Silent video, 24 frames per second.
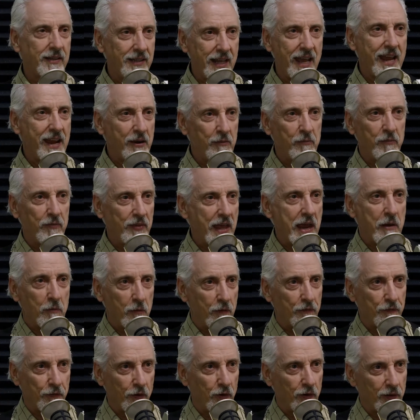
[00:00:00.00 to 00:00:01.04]
they they
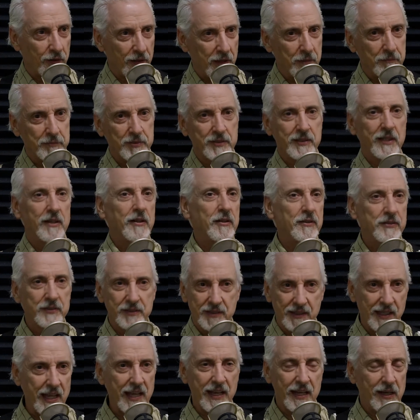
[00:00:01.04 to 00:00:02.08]
were full of themselves.
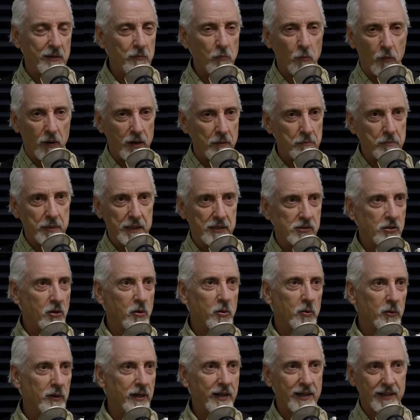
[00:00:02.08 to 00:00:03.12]
They didn't want to be
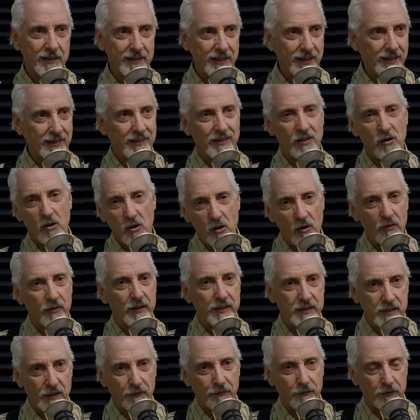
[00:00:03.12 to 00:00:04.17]
told anything. Right. You know, all
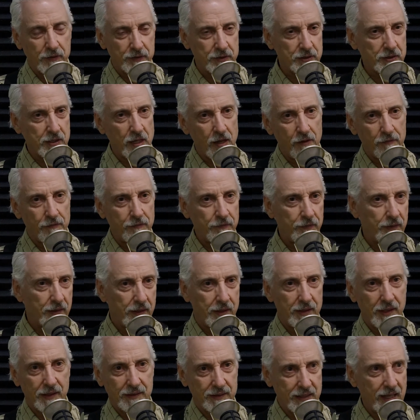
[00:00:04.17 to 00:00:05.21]
the different stuff
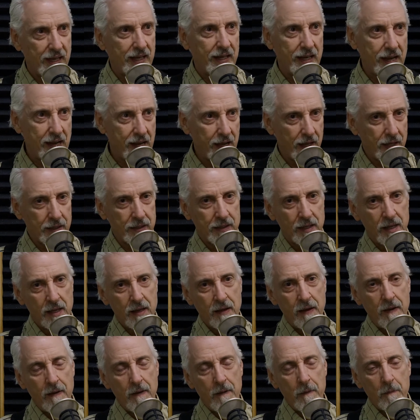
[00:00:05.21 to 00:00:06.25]
that they had.
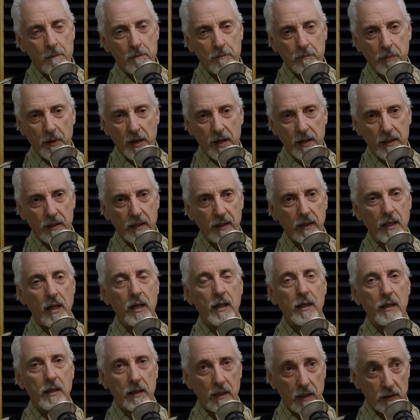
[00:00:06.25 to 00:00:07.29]
But
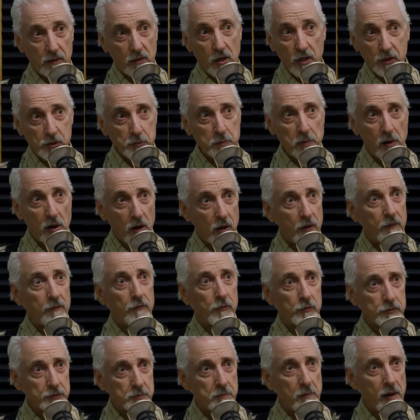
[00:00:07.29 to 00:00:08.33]
a large part of it
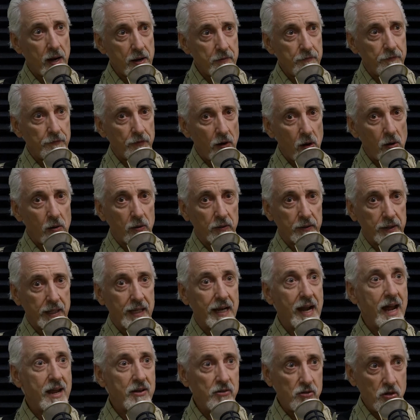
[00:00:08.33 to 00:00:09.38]
was my fault,
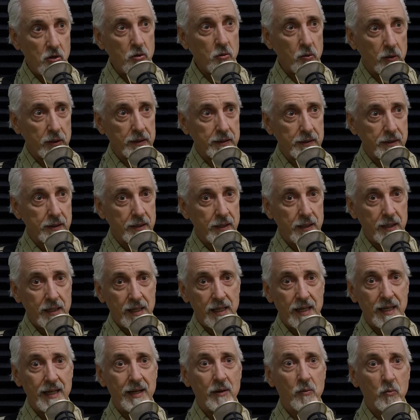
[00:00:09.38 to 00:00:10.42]
and I knew it,
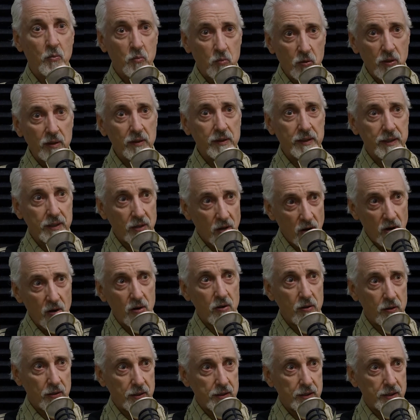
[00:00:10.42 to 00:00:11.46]
and it really
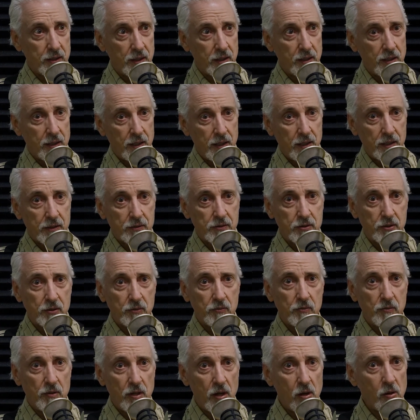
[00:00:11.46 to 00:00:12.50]
hurt hmm.
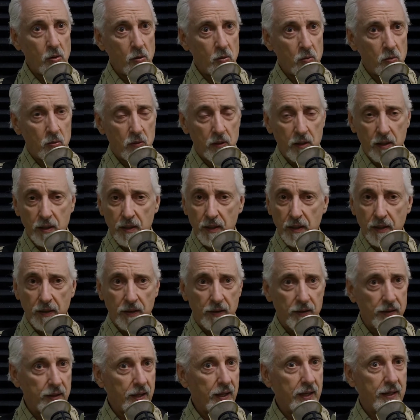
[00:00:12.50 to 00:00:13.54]
to know
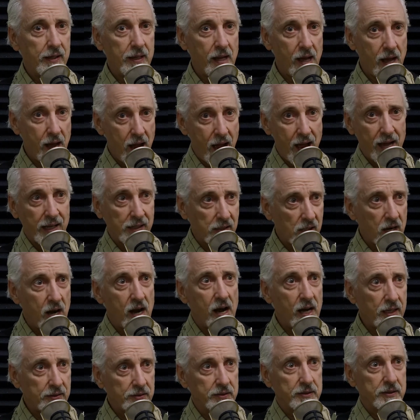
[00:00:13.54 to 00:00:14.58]
that I
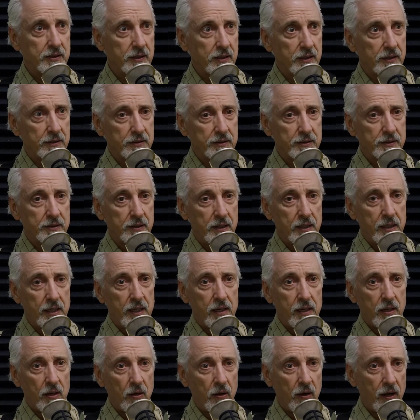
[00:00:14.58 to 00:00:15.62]
caused this
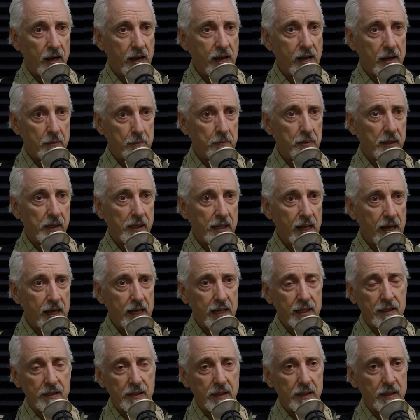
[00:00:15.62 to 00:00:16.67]
or had a big
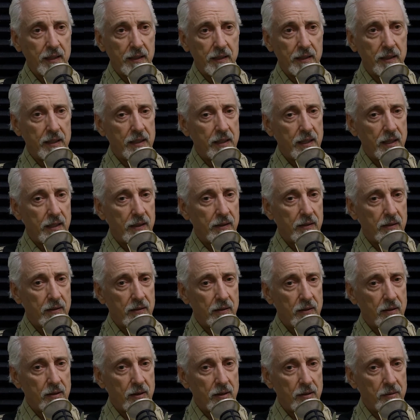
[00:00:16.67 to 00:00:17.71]
hand in it. And,
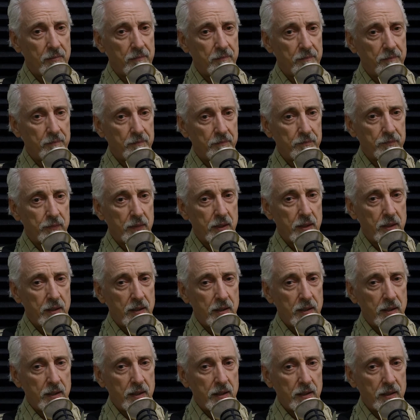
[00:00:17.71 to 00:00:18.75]
um,
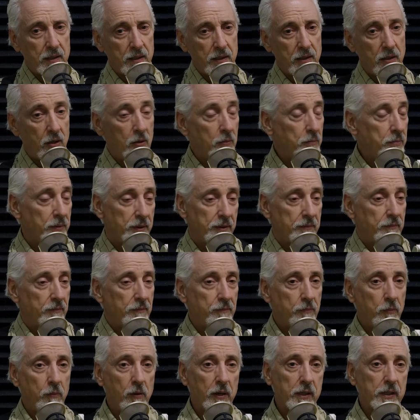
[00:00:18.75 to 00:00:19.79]
you know, but
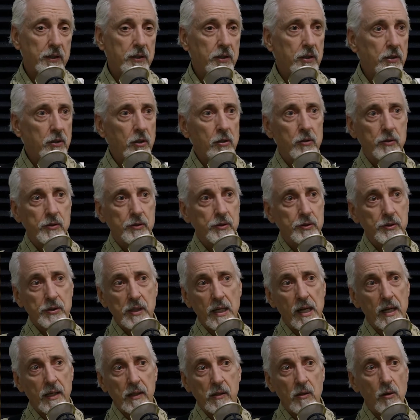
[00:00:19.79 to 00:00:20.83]
what can you do? You just
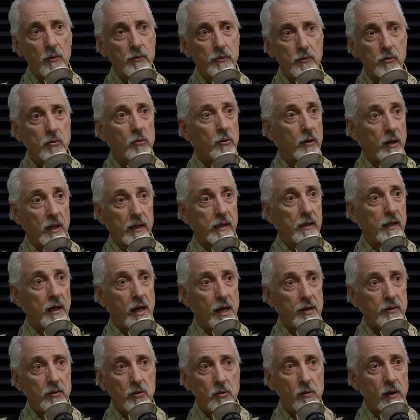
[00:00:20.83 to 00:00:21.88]
got to go through it.
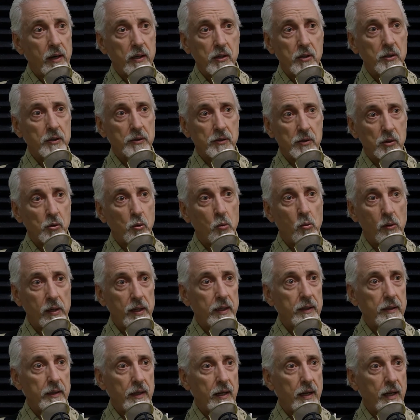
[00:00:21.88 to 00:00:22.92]
I, I knew I couldn't
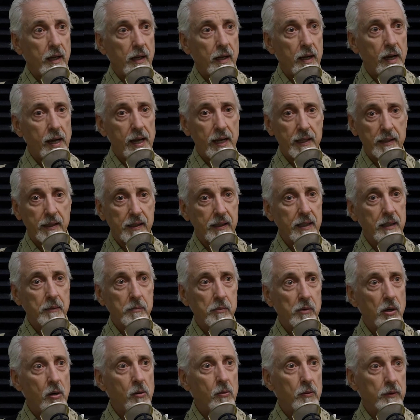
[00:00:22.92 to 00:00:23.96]
quit, I had to
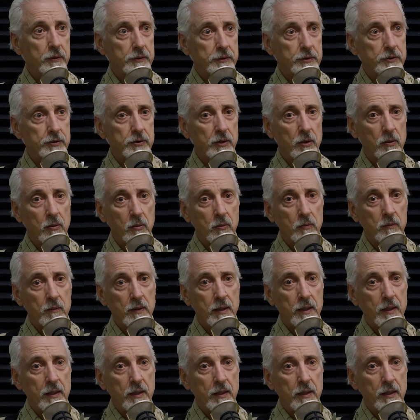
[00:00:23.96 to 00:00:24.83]
keep going. So mm-hmm.